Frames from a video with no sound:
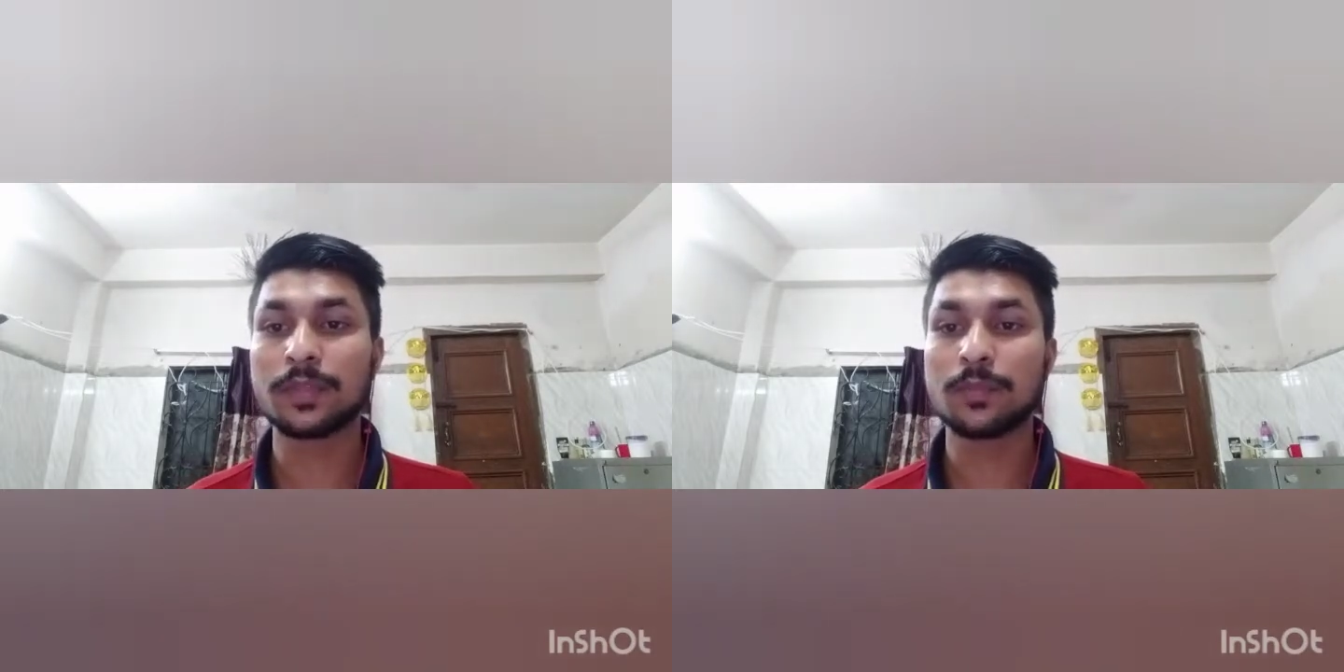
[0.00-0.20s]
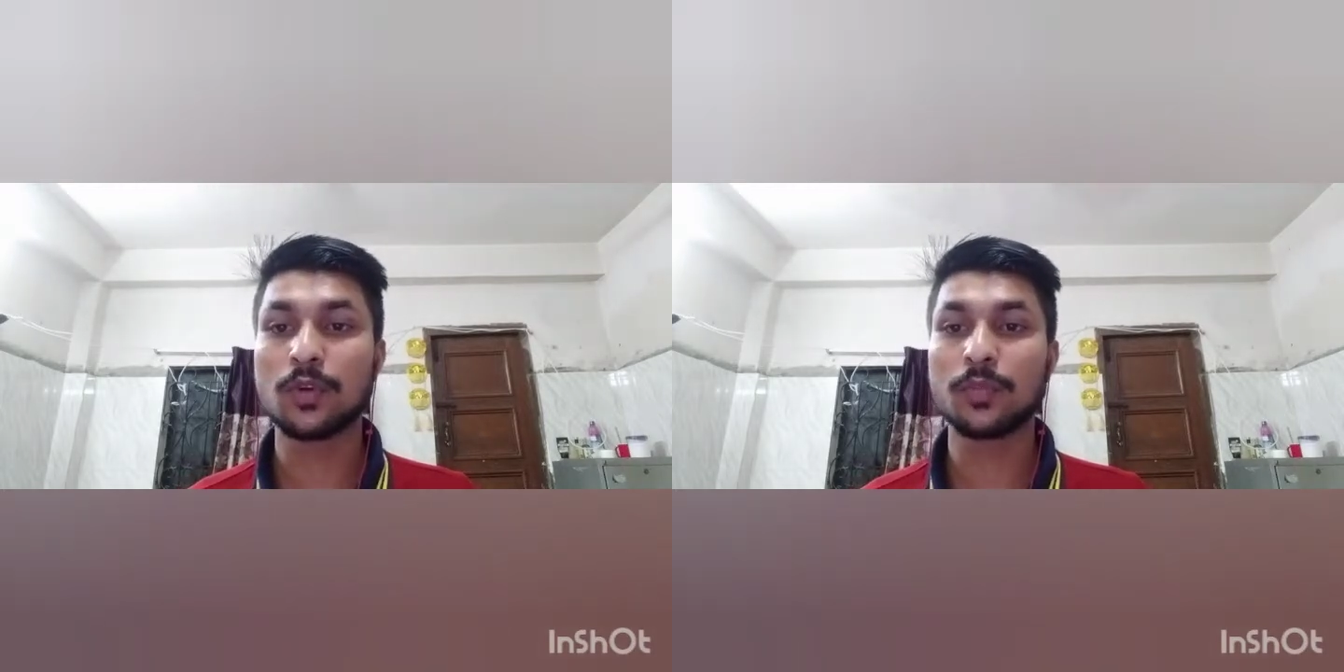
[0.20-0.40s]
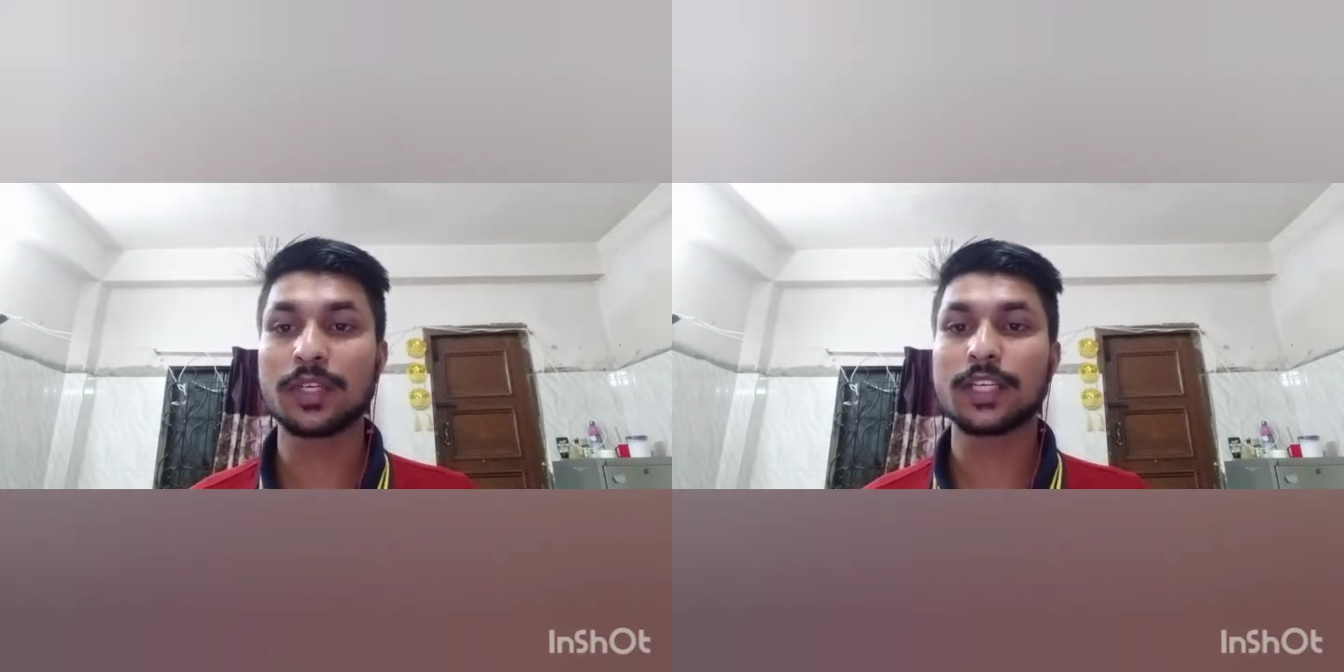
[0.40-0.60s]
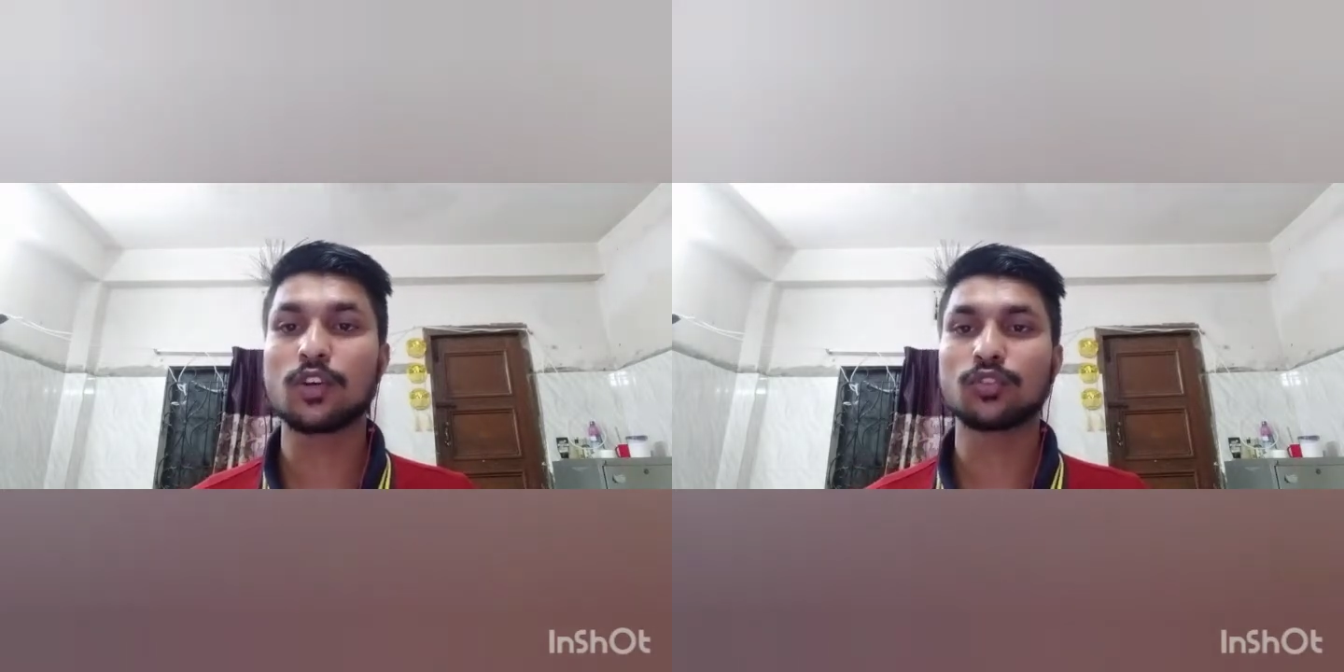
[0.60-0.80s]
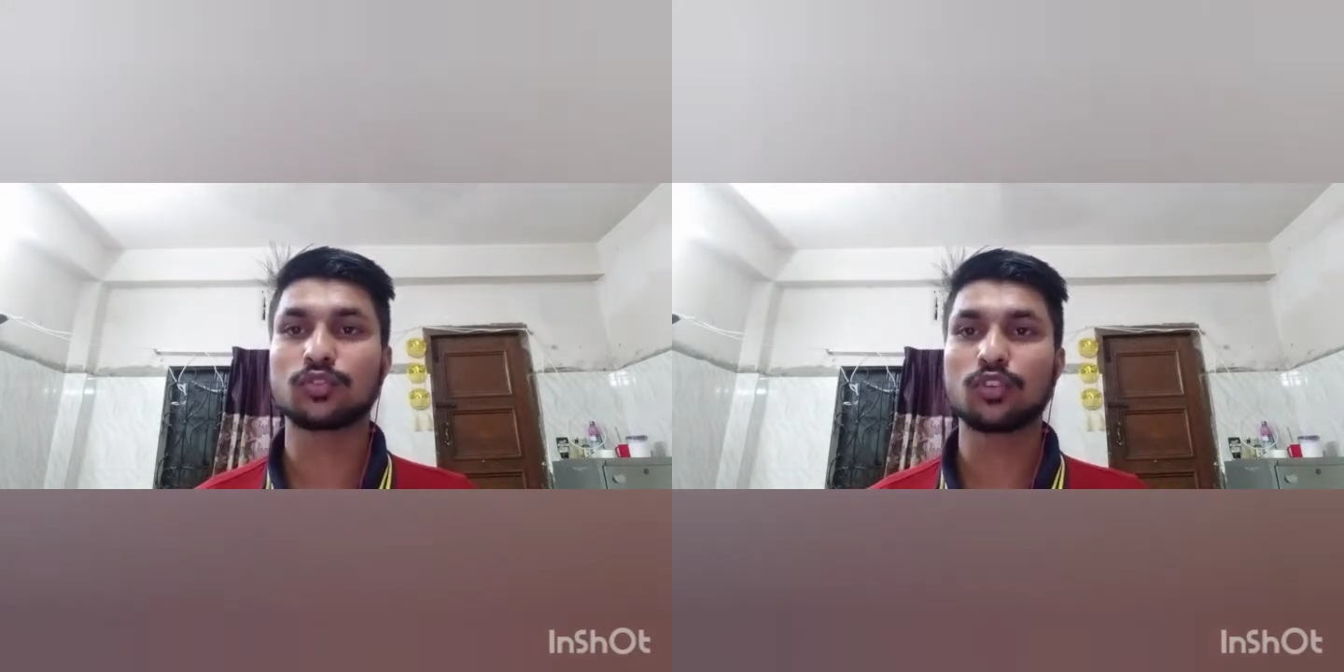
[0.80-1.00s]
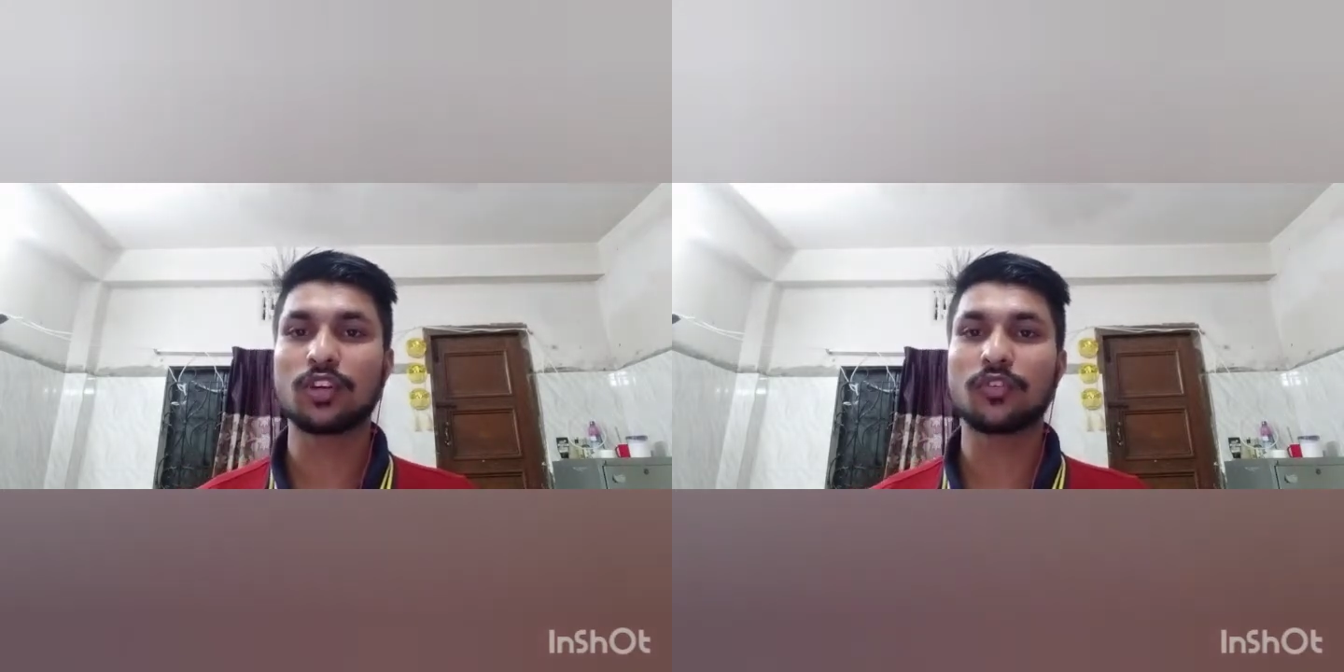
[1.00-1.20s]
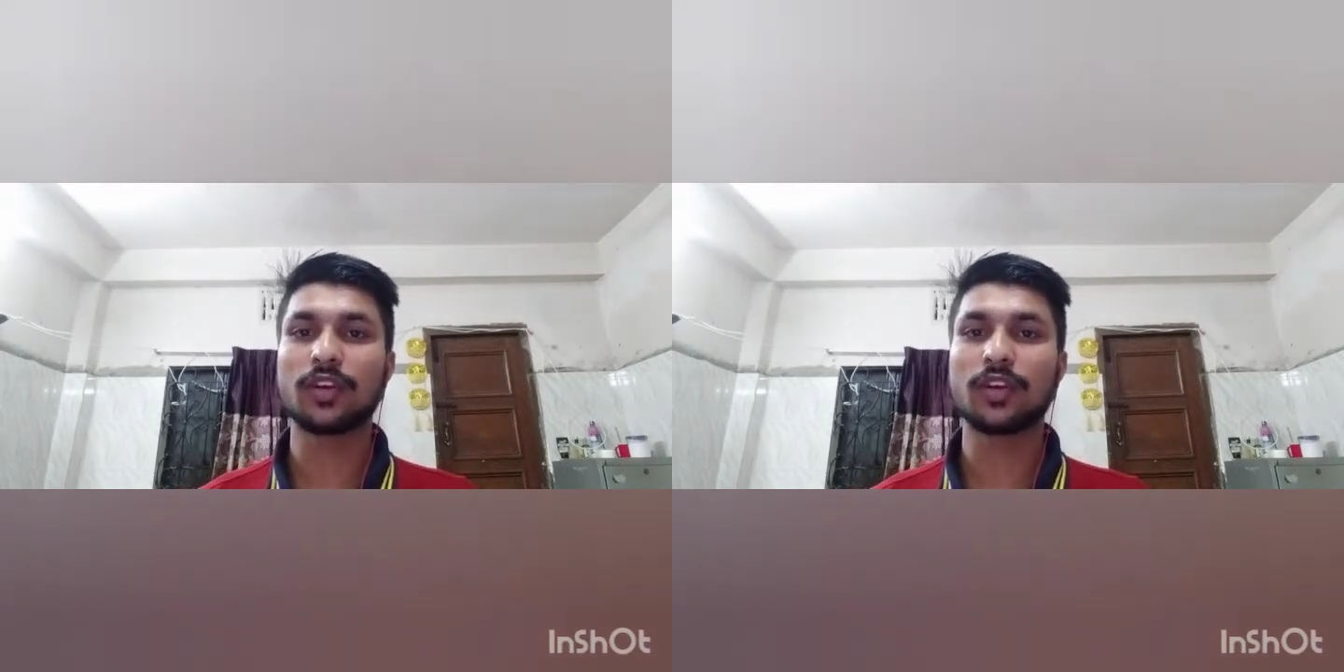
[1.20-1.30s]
Diplomatic Consular